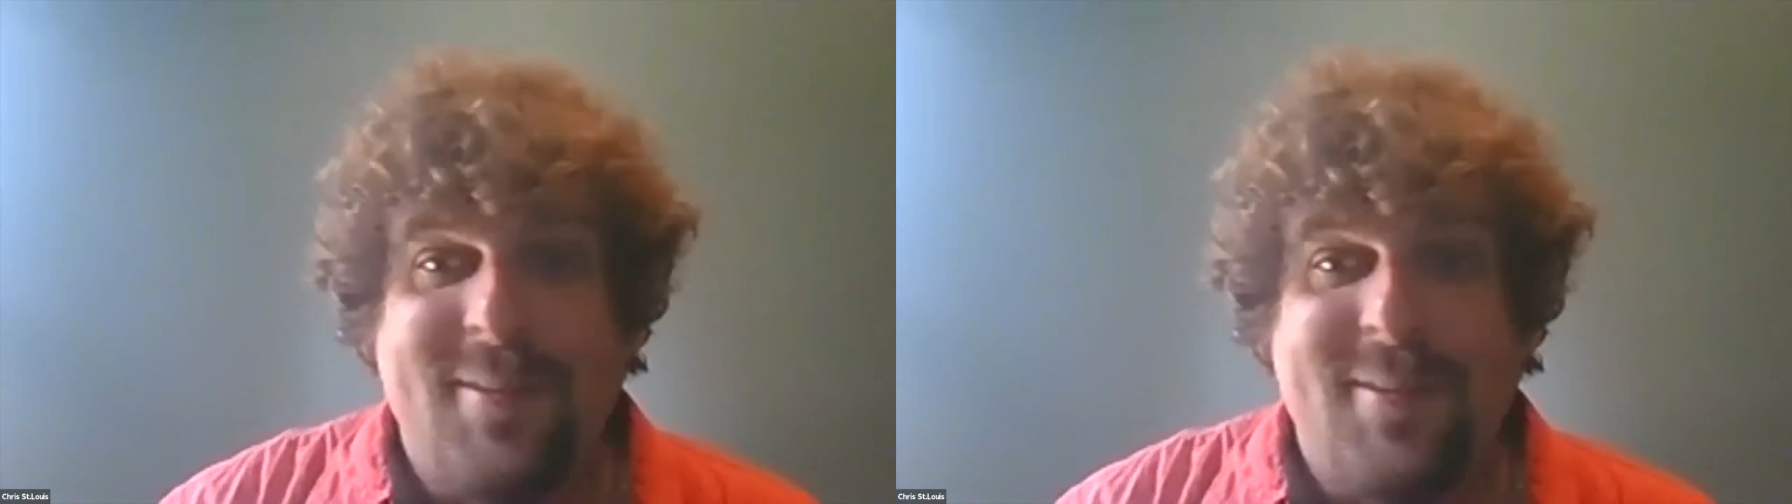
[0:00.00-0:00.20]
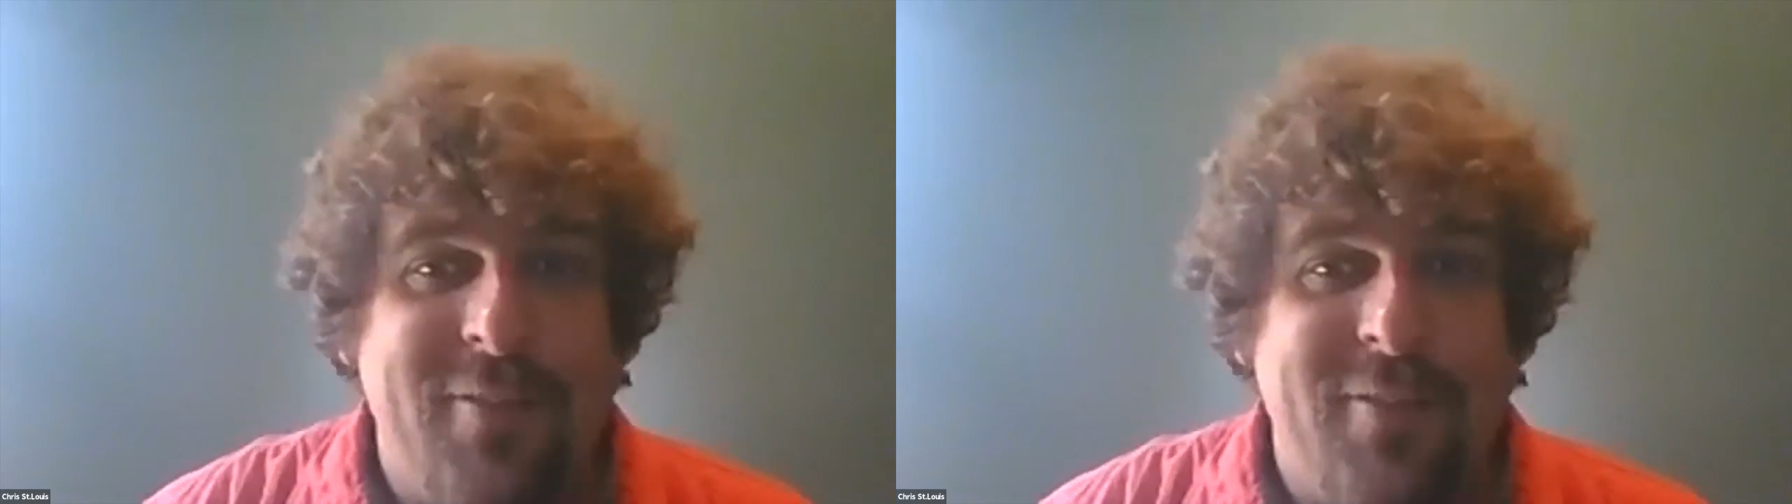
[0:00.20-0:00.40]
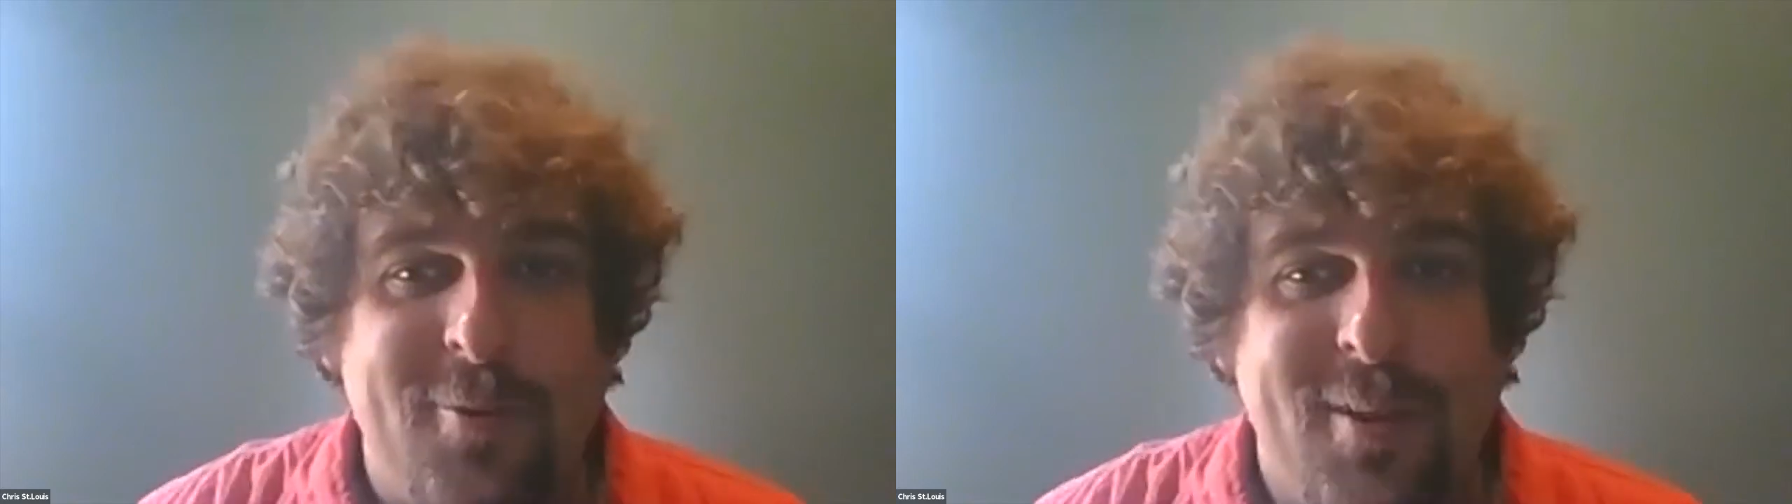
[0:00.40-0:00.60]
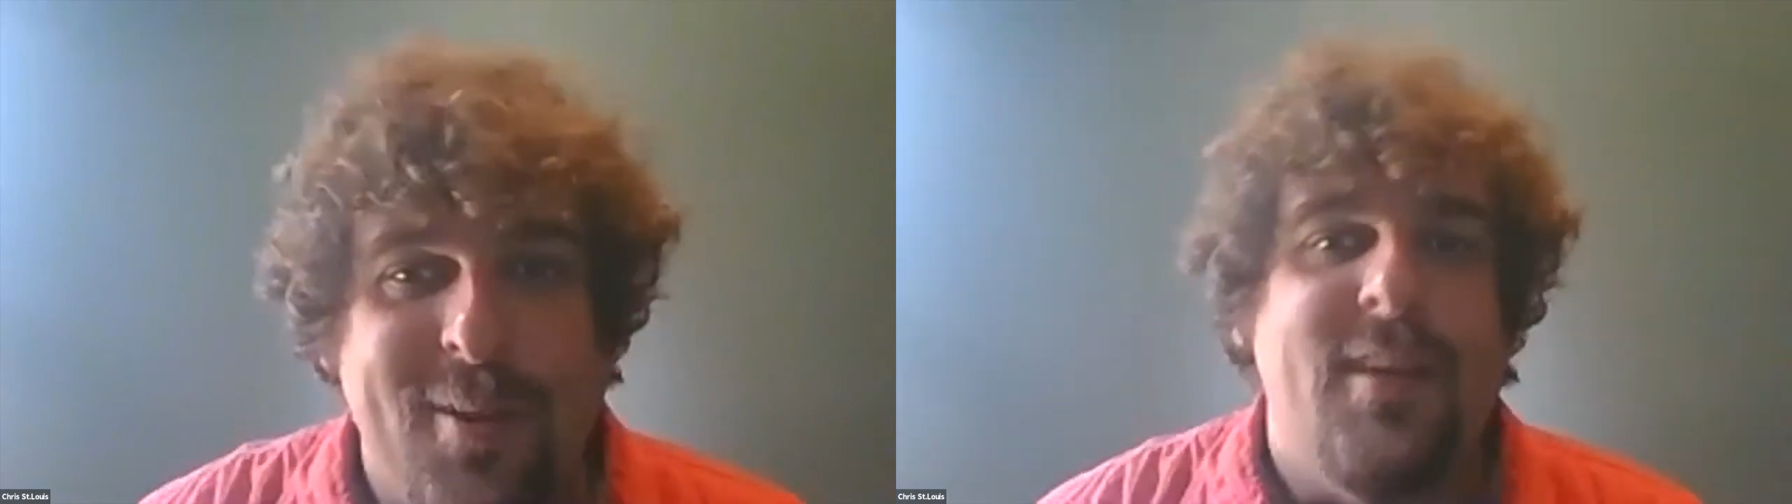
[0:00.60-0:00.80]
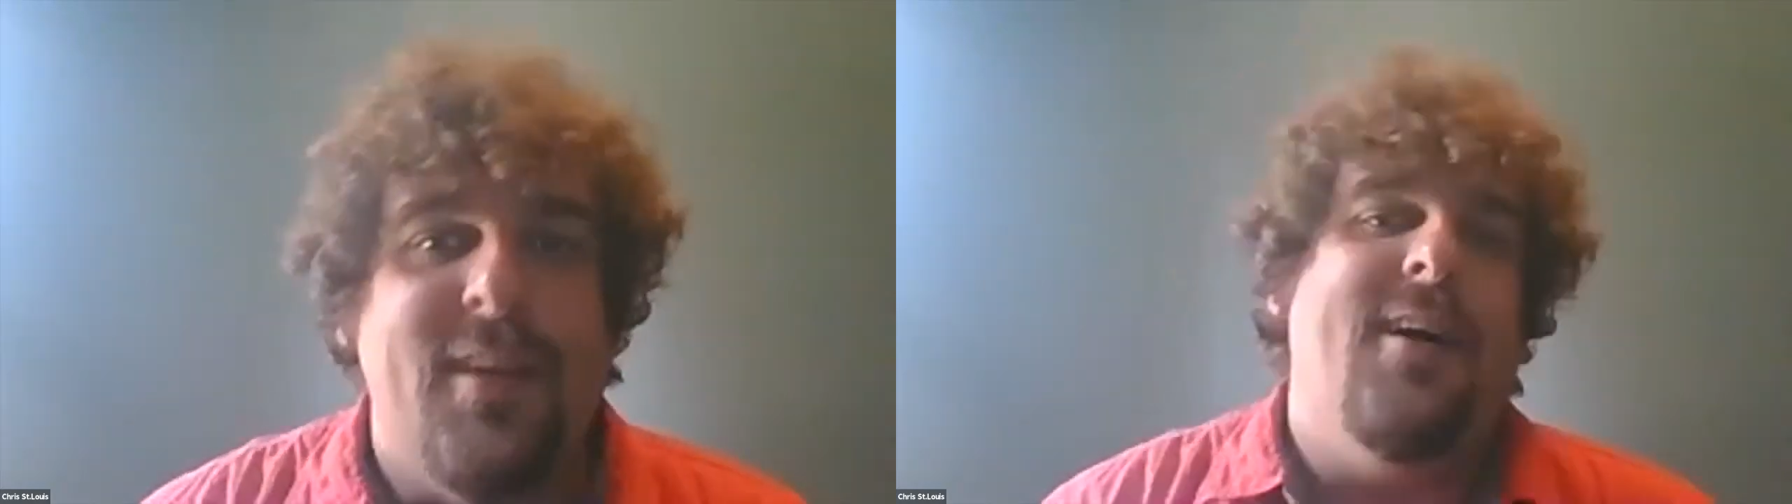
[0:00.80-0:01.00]
I'll just get
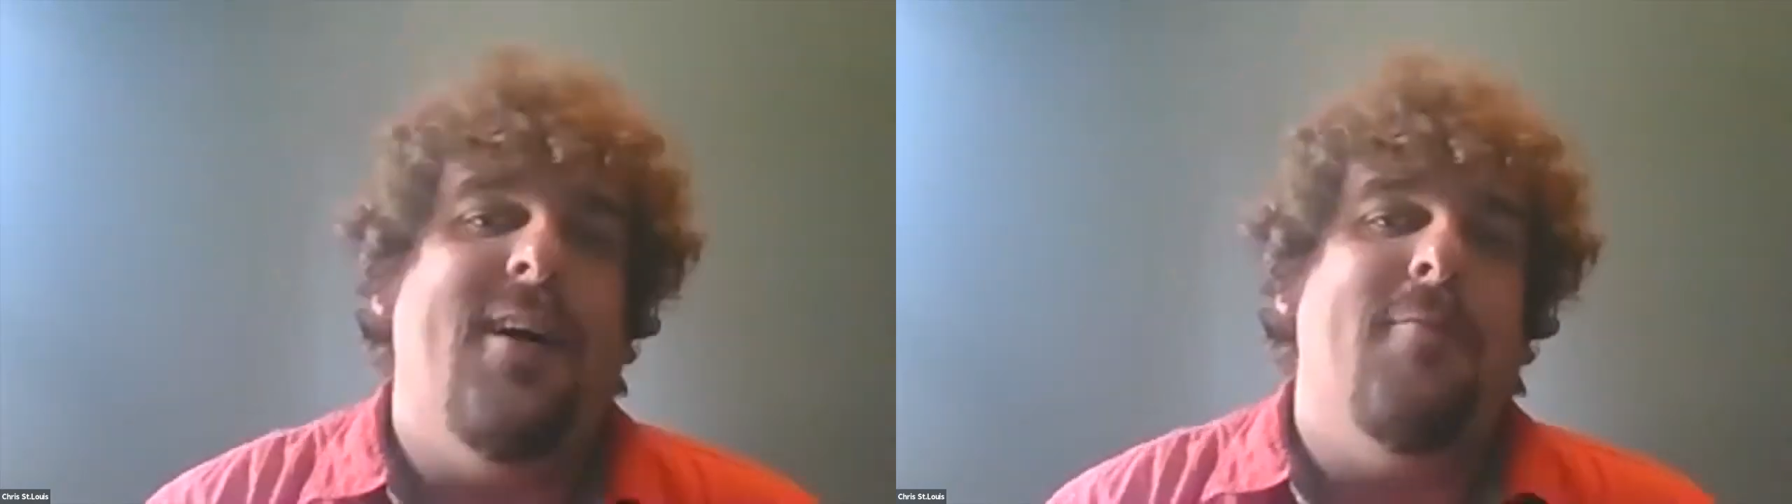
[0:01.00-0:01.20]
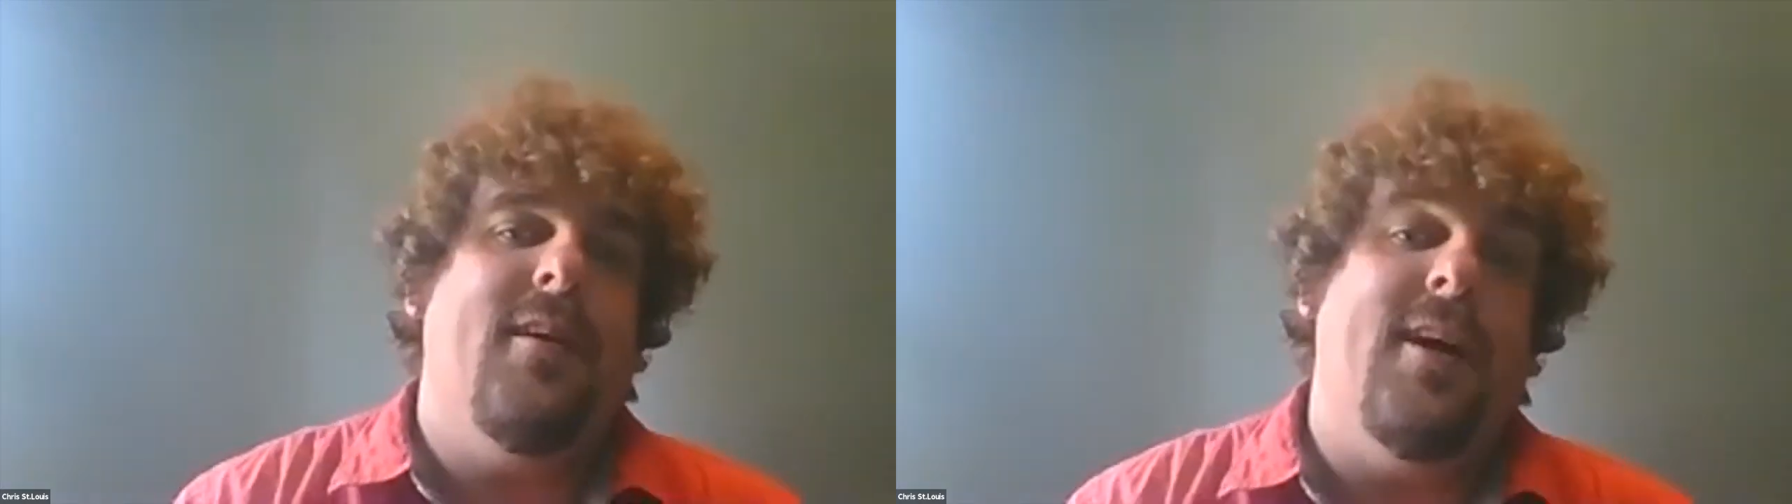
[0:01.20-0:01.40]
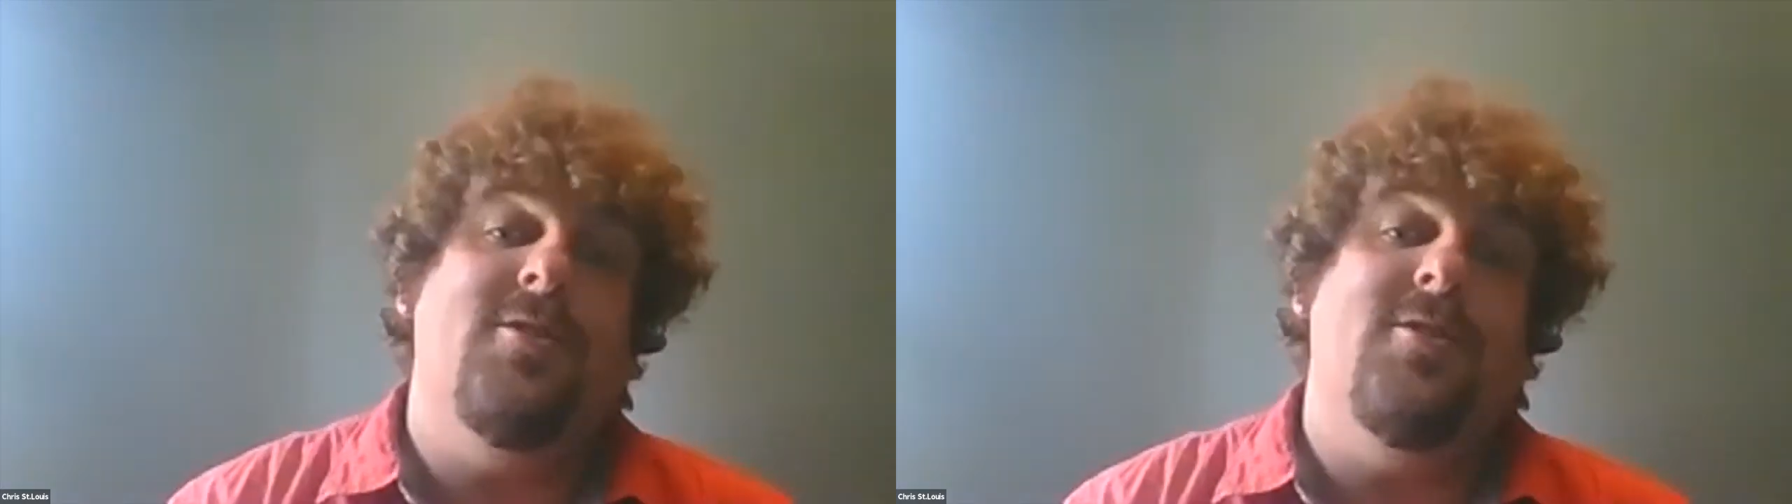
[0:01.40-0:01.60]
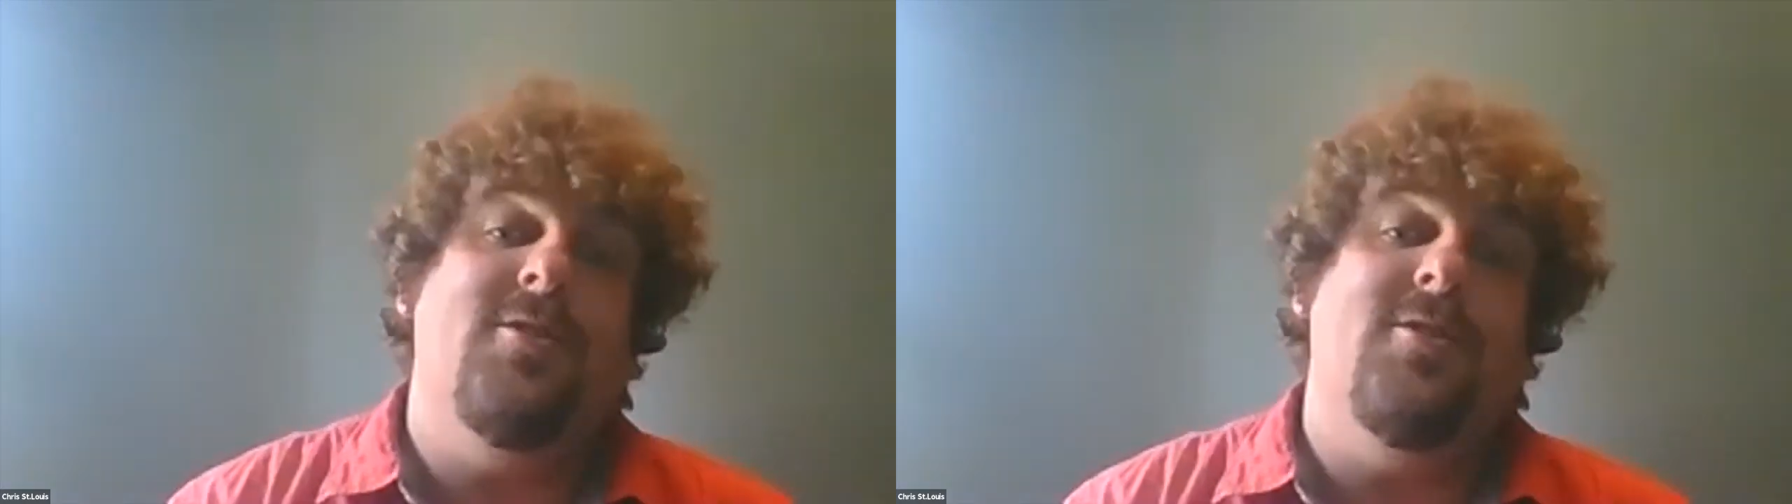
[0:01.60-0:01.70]
kind of into a lot of it.